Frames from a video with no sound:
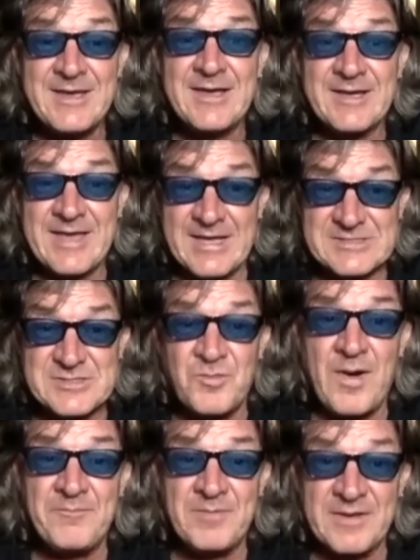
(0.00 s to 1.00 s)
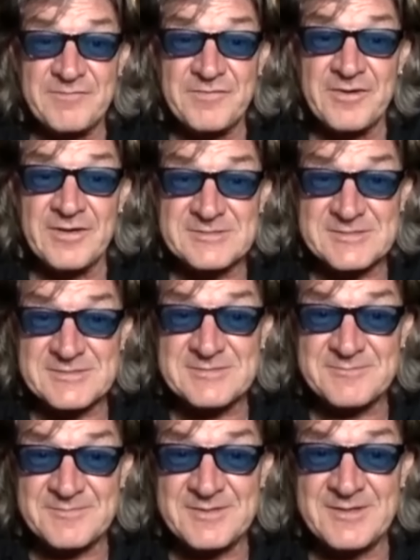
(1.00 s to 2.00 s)
get to Wembley for us,
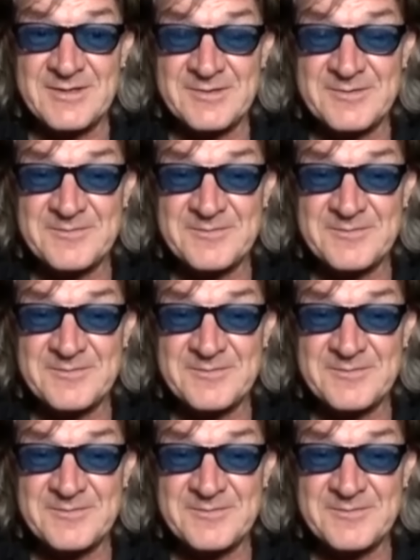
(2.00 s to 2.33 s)
you know?